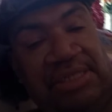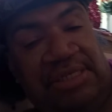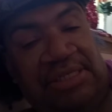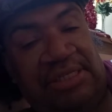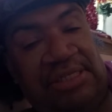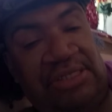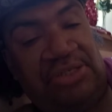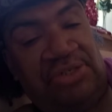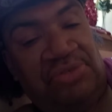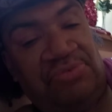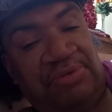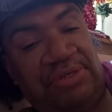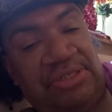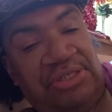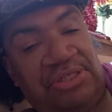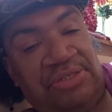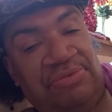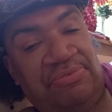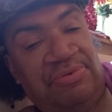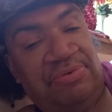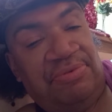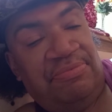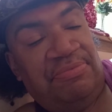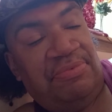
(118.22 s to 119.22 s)
situation
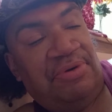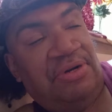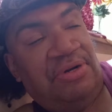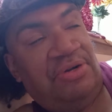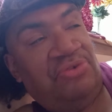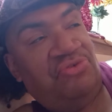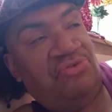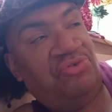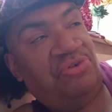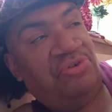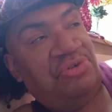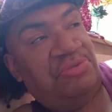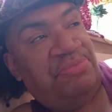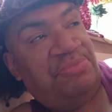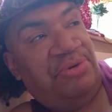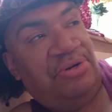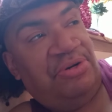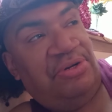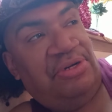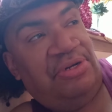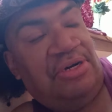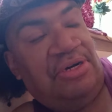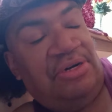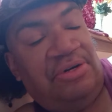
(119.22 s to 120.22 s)
where Trump's
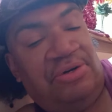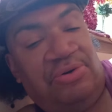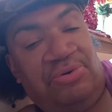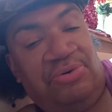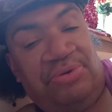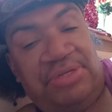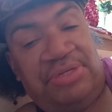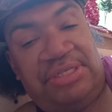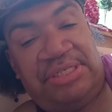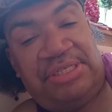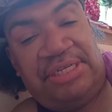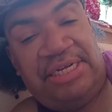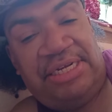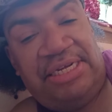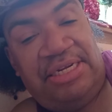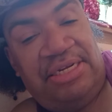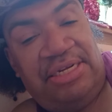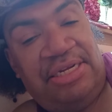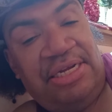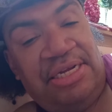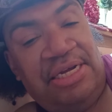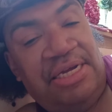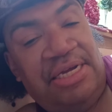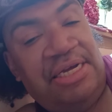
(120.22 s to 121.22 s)
Mar-a-Lago estate
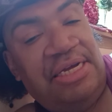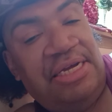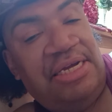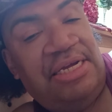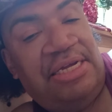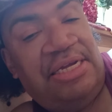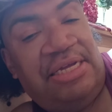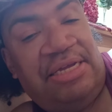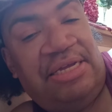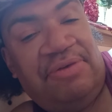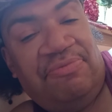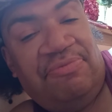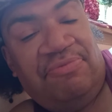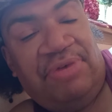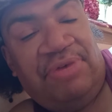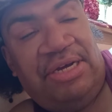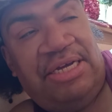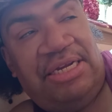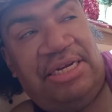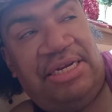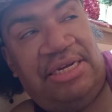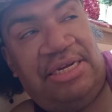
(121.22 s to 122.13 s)
get raided